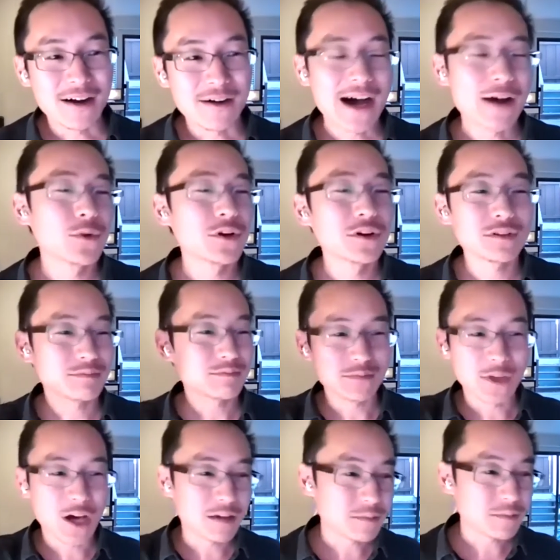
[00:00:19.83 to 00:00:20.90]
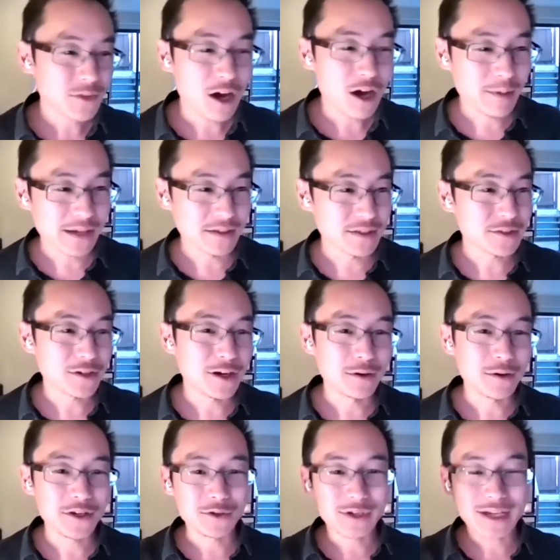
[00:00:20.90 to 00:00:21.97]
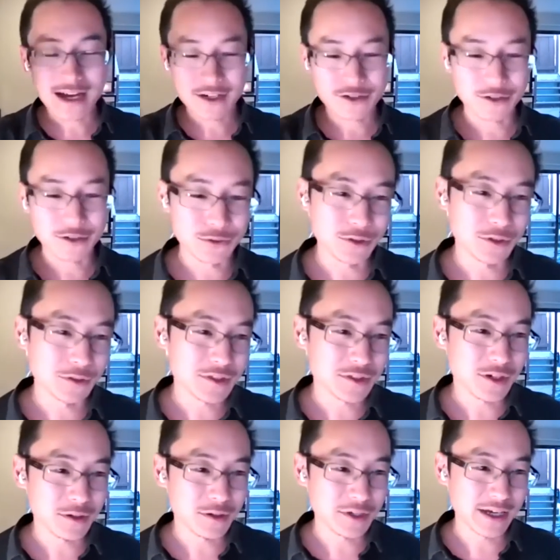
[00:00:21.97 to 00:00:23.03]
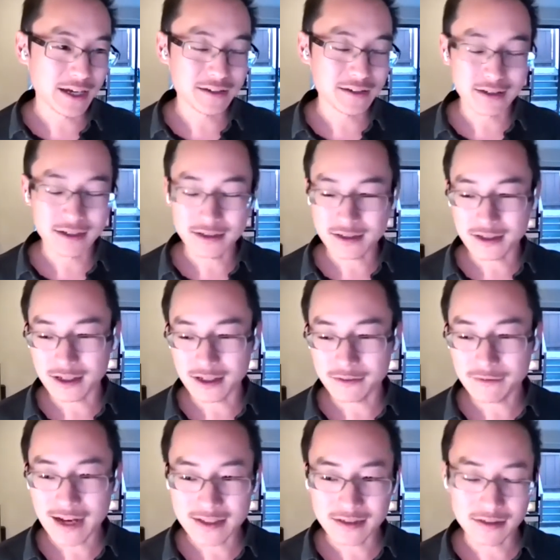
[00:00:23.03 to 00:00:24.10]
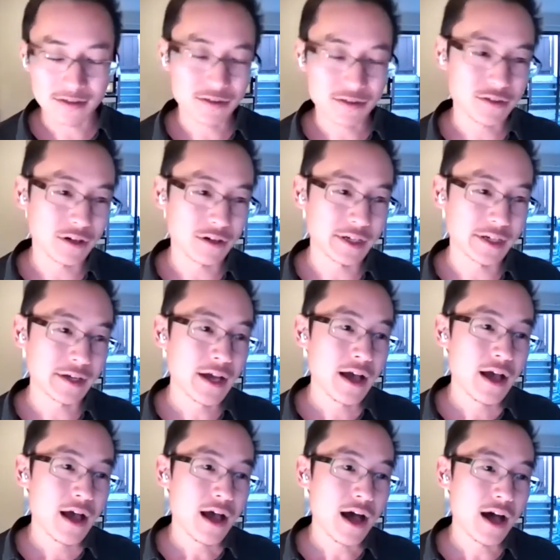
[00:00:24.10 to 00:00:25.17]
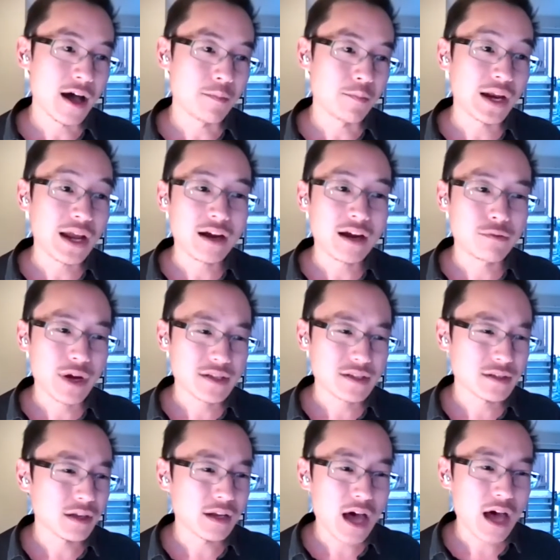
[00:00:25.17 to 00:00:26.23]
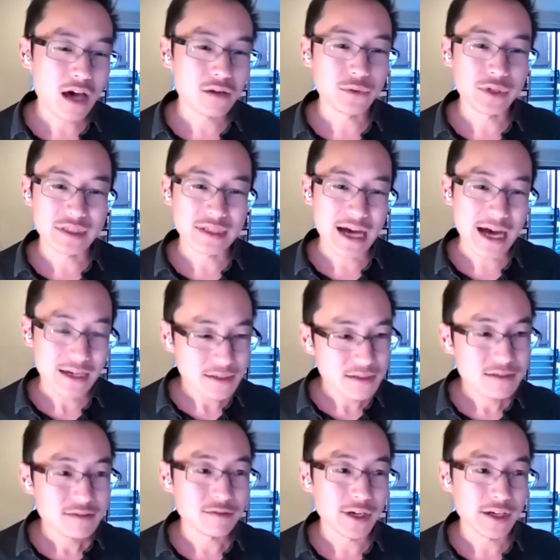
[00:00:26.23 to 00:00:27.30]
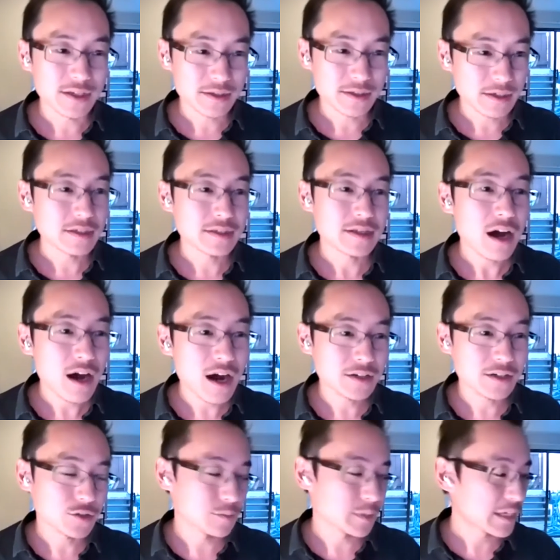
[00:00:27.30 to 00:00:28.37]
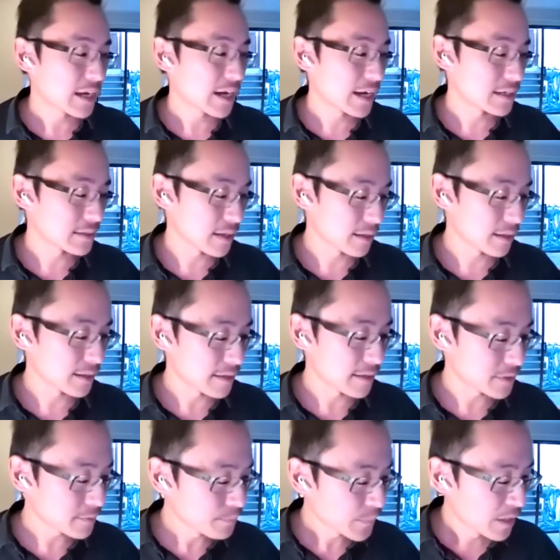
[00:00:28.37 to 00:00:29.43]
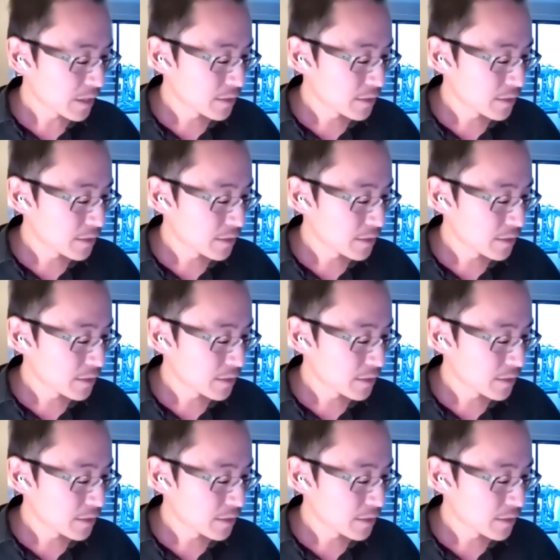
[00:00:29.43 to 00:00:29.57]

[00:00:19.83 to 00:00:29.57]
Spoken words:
I will not talk about the story. You can actually Google the story, and it's a fascinating story. But I resonate a lot with that, right? It is harder to be kind than clever.